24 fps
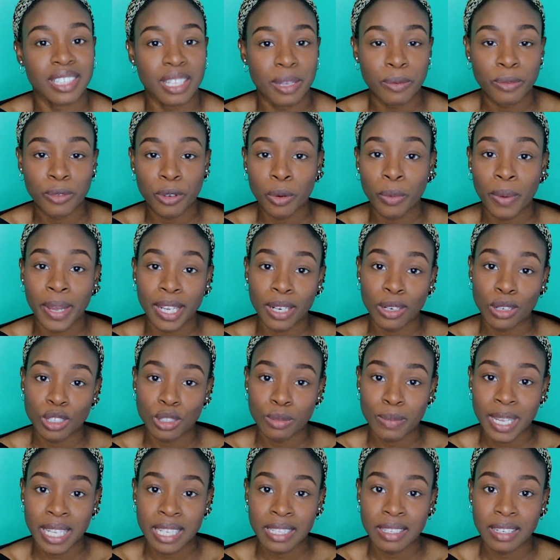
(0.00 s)
tip for weight loss
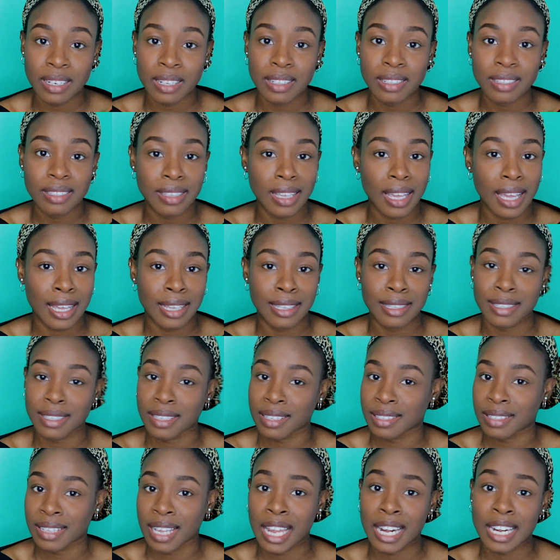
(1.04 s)
maintenance is
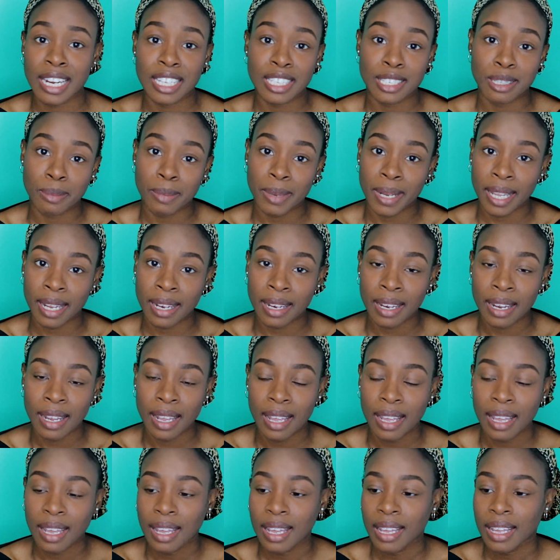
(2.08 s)
sustained discipline.
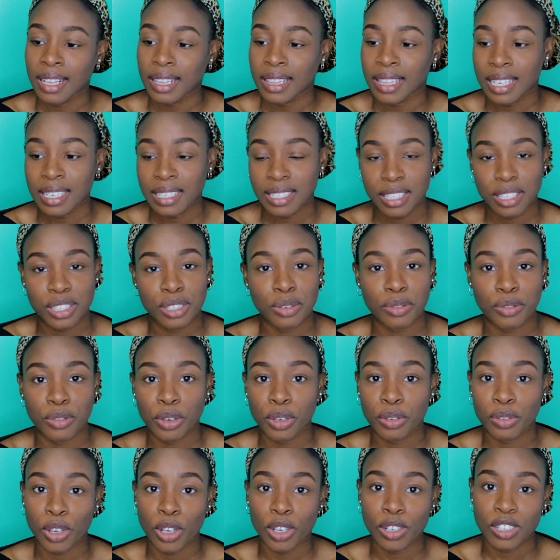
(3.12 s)
This is a fruit
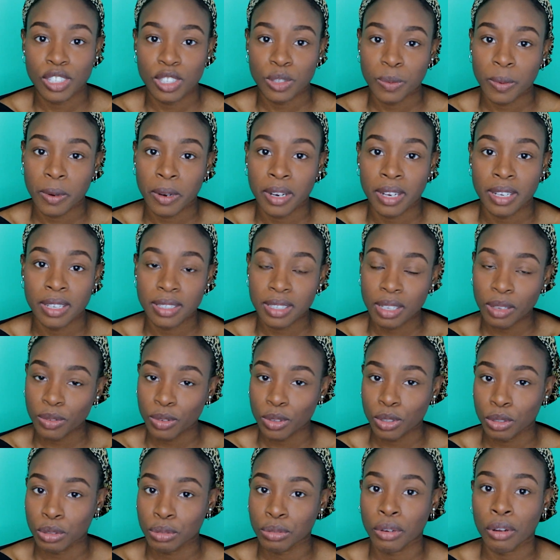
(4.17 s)
of the Holy Spirit,
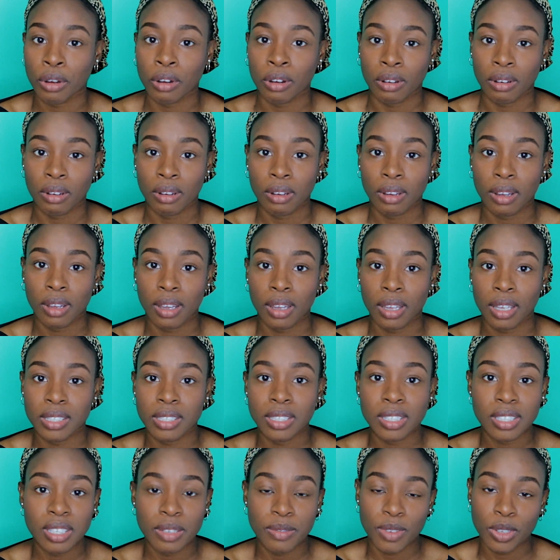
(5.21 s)
self-control. It's
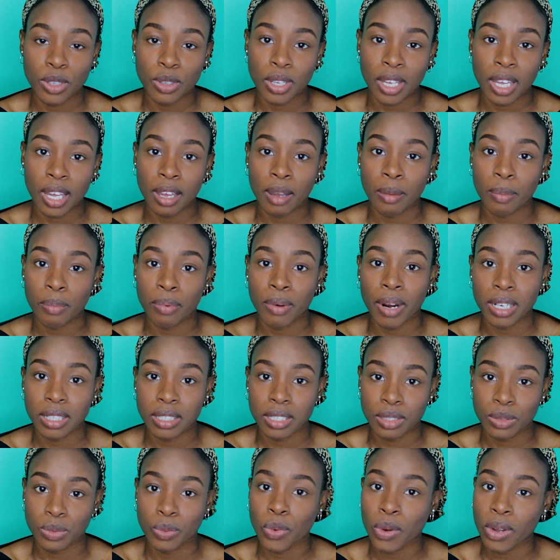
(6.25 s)
not something you can
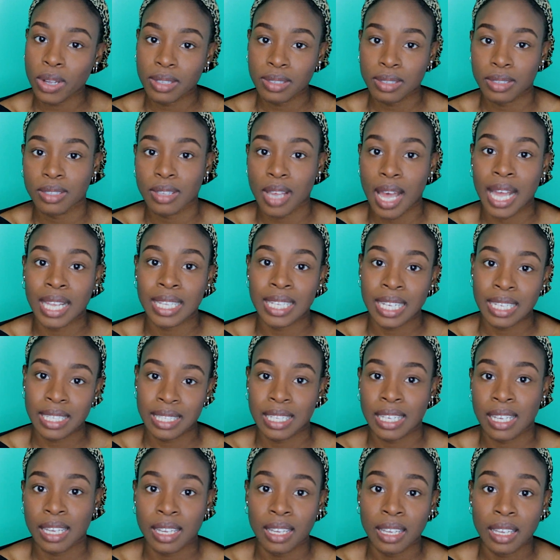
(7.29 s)
practice once and that's
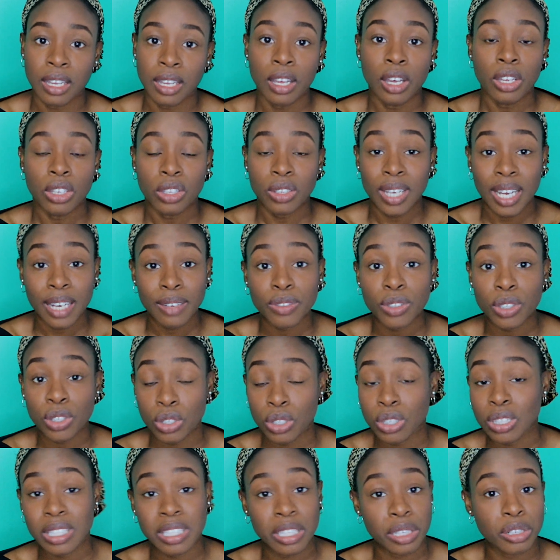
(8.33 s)
it. You have to
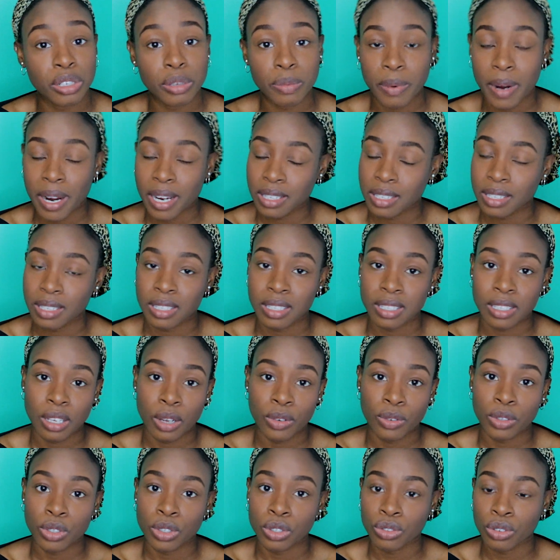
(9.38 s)
continue practicing
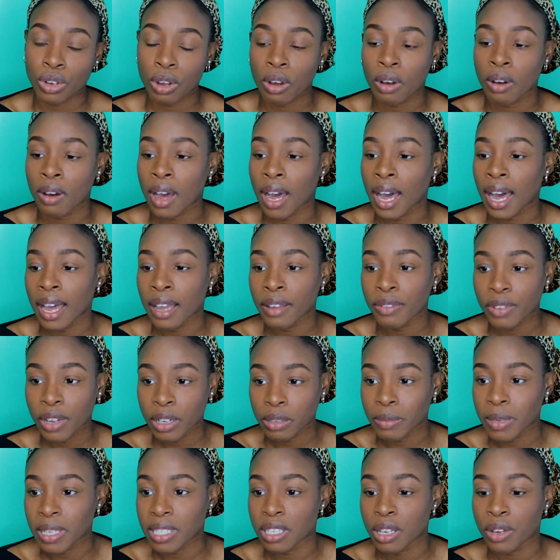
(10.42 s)
self-control. I found
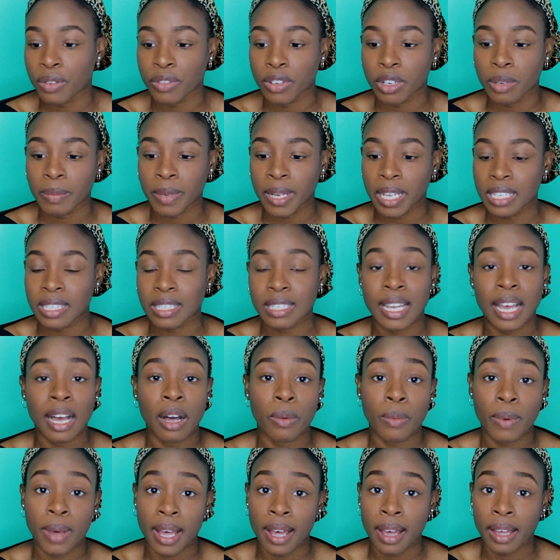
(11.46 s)
myself in a place now
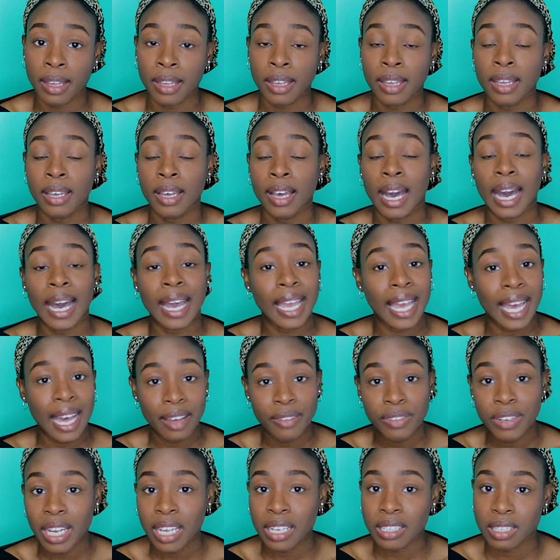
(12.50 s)
where I have
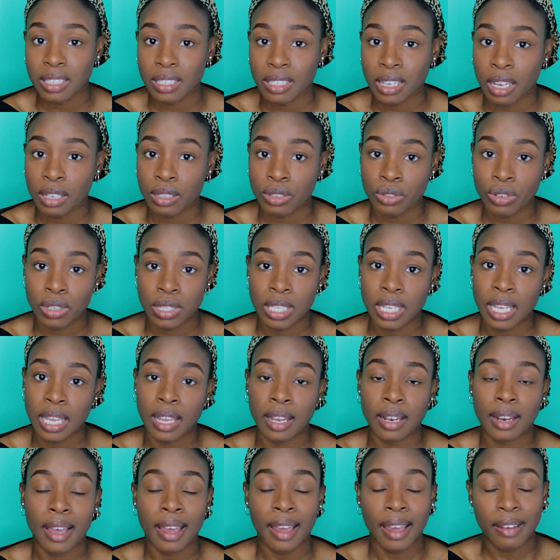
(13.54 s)
an exercise routine,
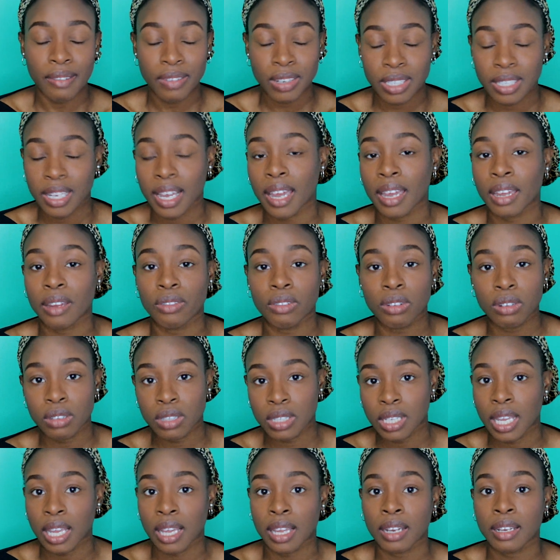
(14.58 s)
I have a diet
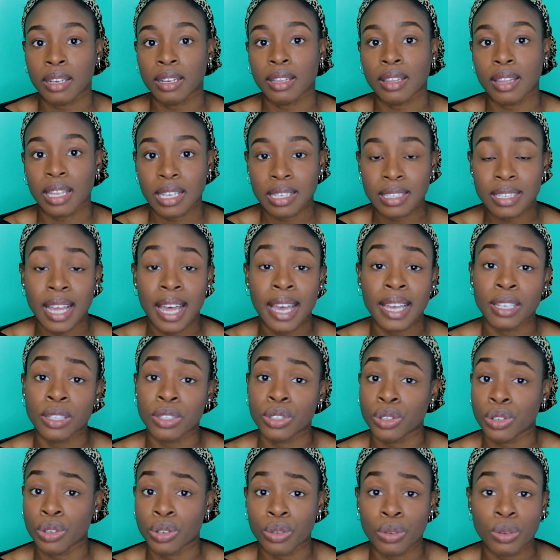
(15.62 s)
routine, things that I
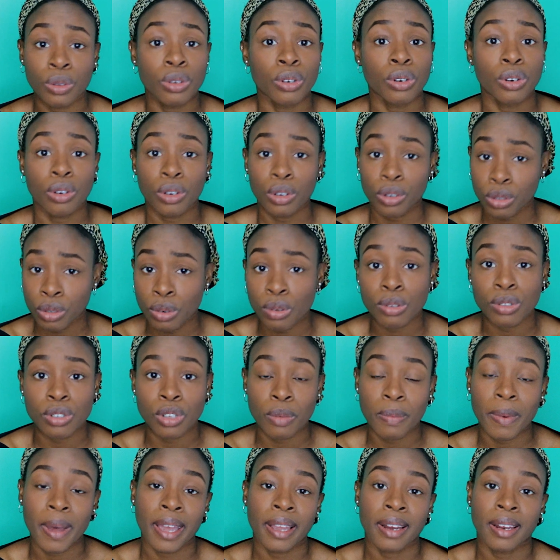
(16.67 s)
do on
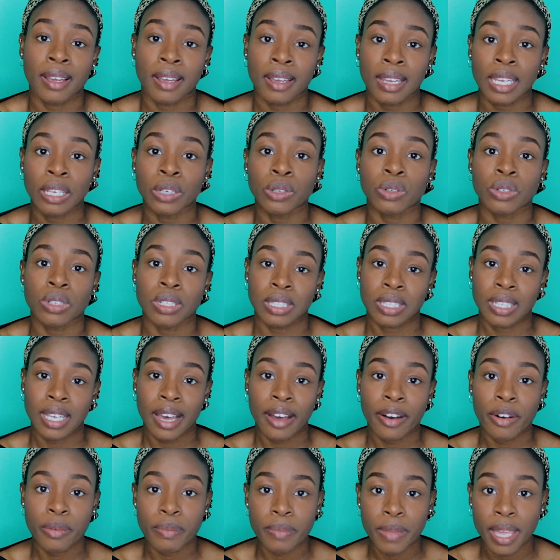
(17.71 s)
autopilot in order to
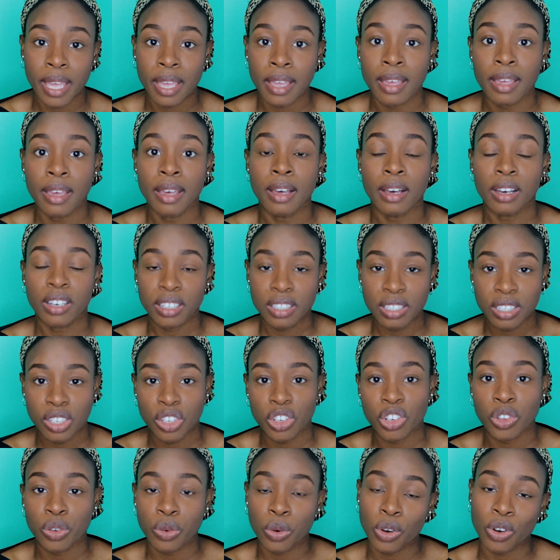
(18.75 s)
help me
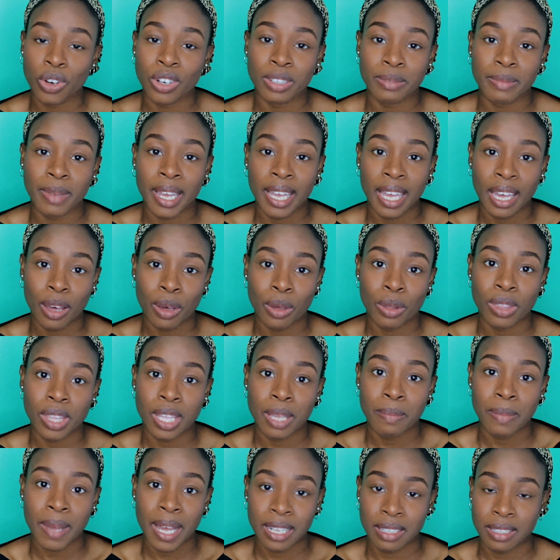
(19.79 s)
continue on my healthy
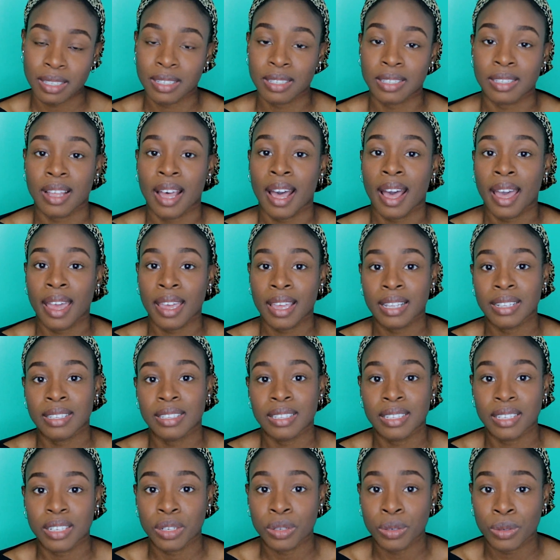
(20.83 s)
patterns that I
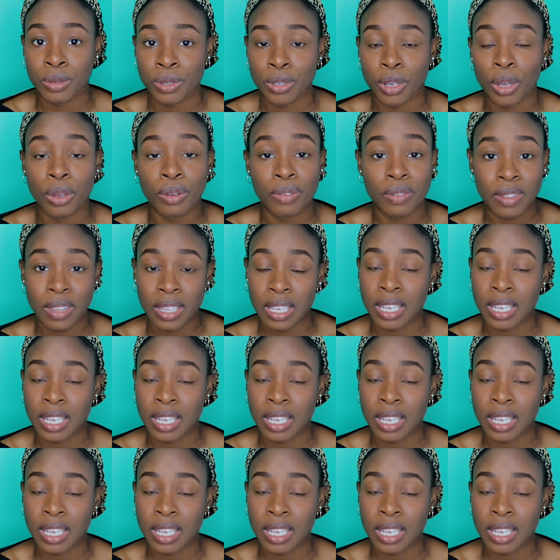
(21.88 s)
instilled over the